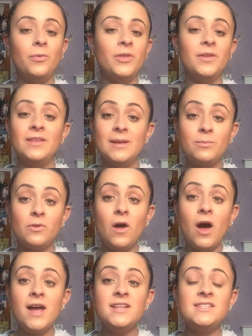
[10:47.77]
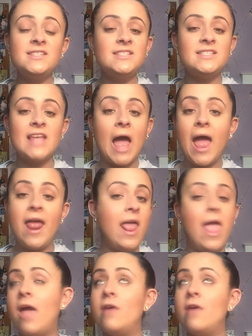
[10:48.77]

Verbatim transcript: the lip gloss that